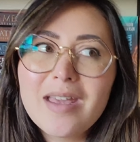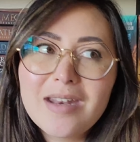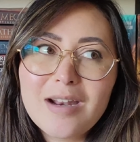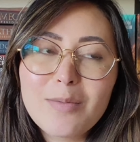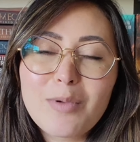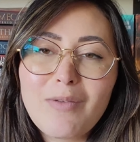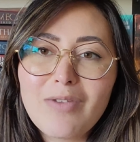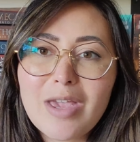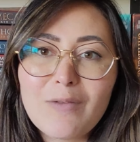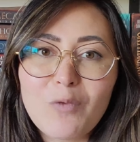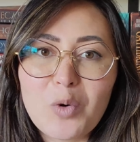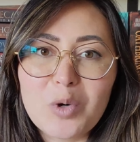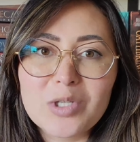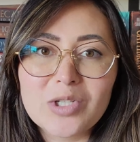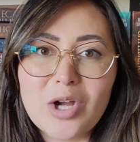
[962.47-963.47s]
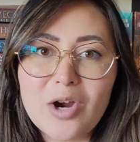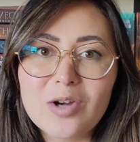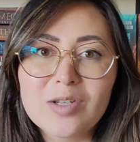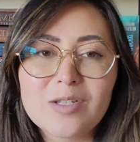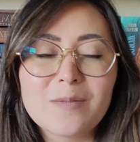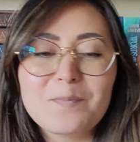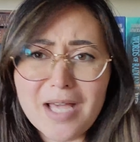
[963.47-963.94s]
I ended up giving it four
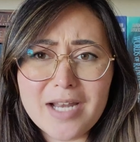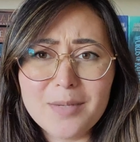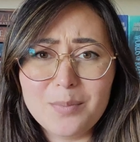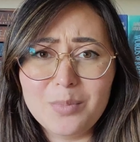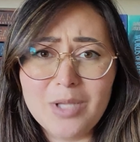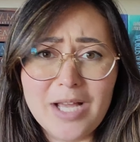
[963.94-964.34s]
stars. A lot of